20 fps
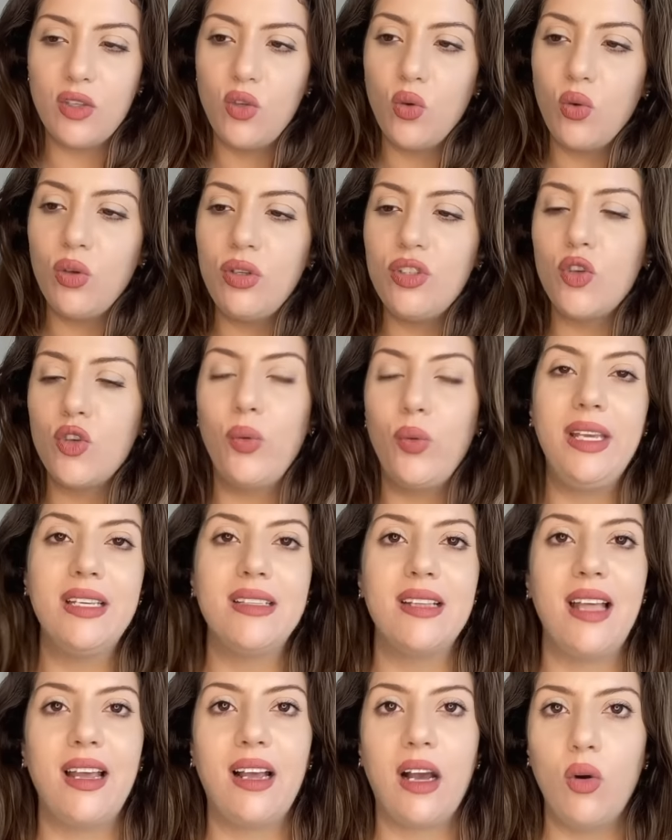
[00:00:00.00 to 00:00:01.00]
don't squeeze
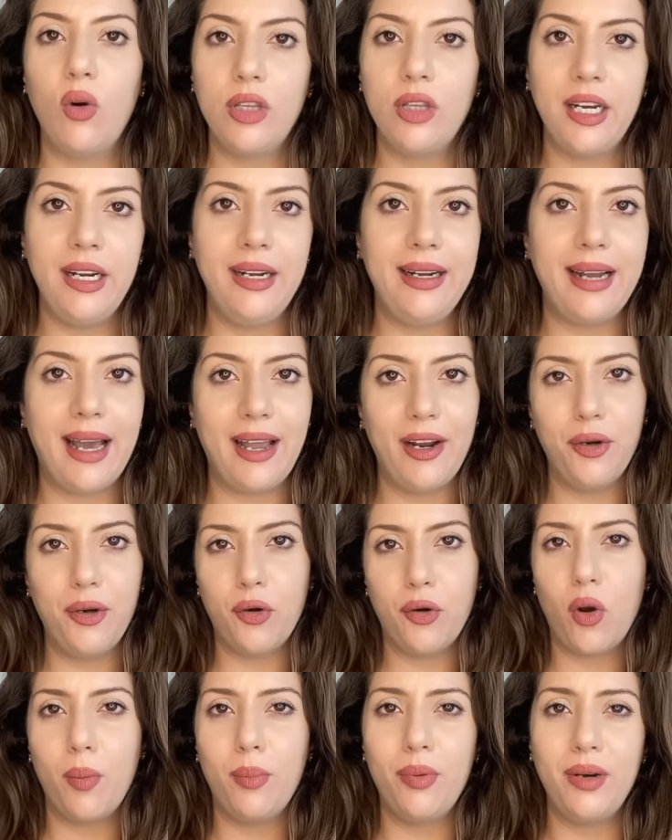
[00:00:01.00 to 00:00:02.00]
like the entire
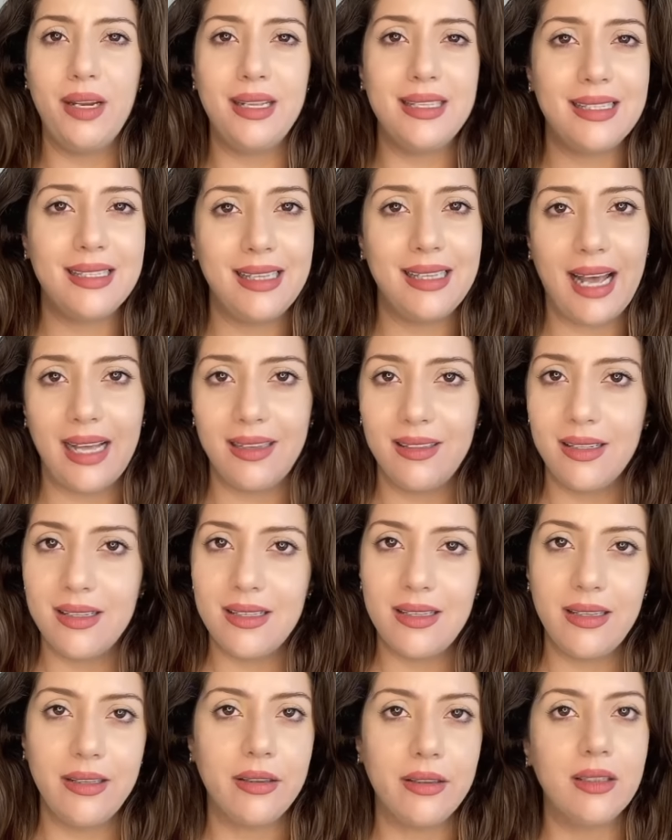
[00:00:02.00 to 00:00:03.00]
dropper and slather,
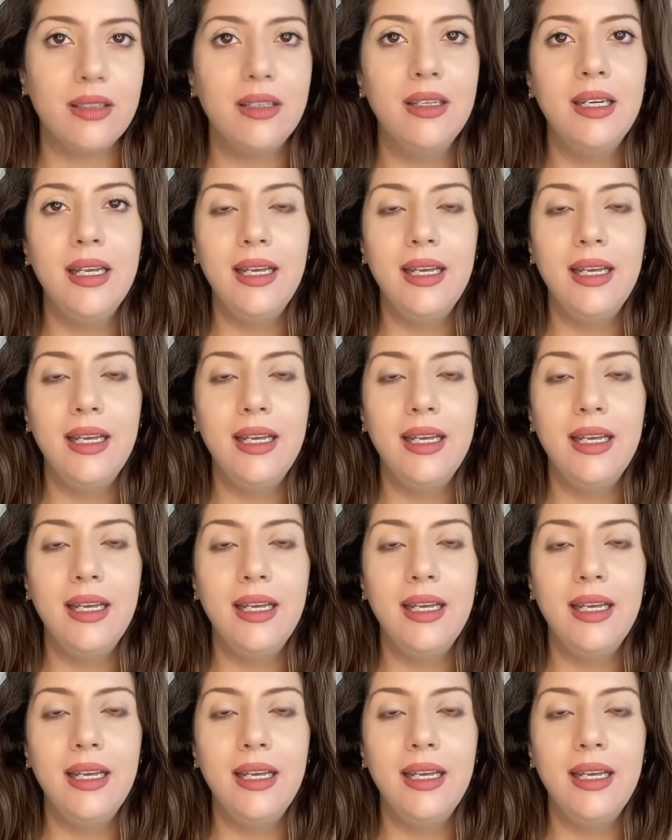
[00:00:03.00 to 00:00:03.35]
slither.